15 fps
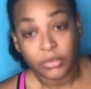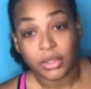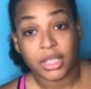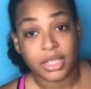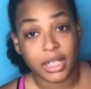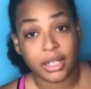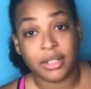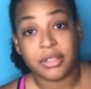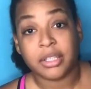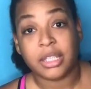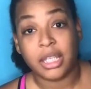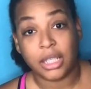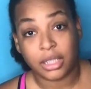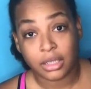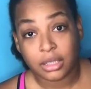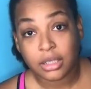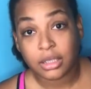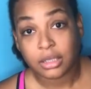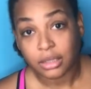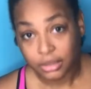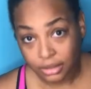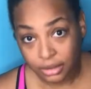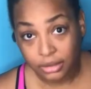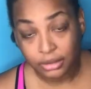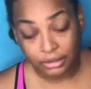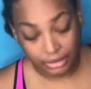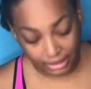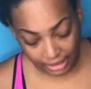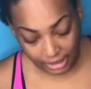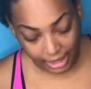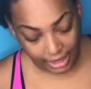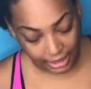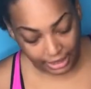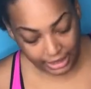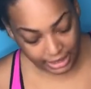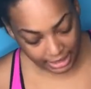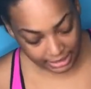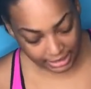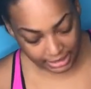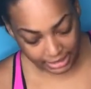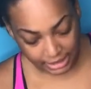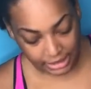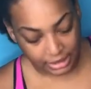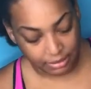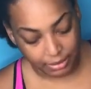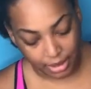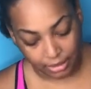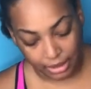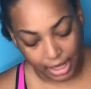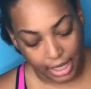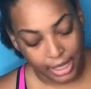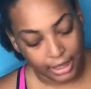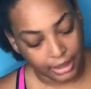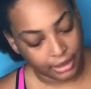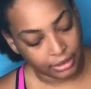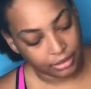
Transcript: This hair stinks. Like, it doesn't just smell like,